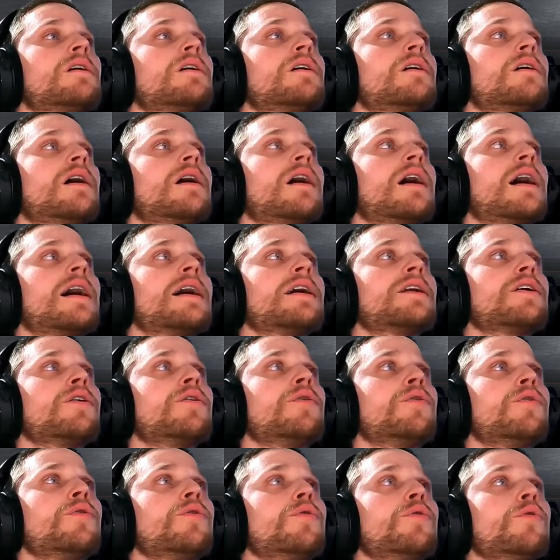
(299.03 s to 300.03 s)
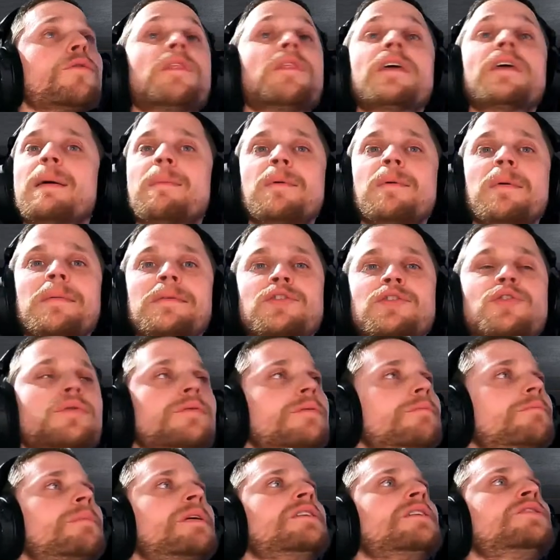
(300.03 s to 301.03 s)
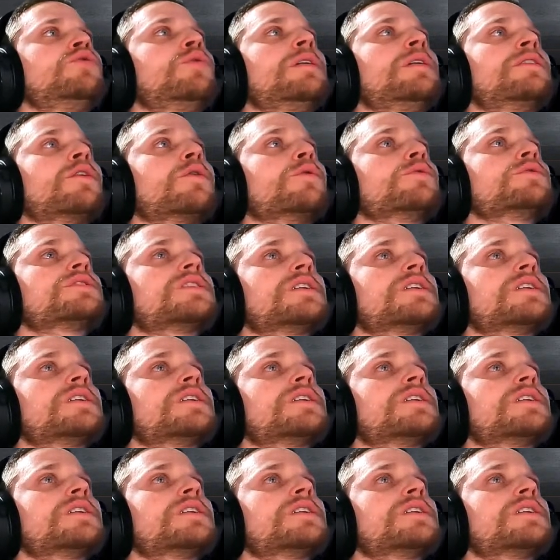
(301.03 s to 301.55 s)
I don't think I'm going to be doing those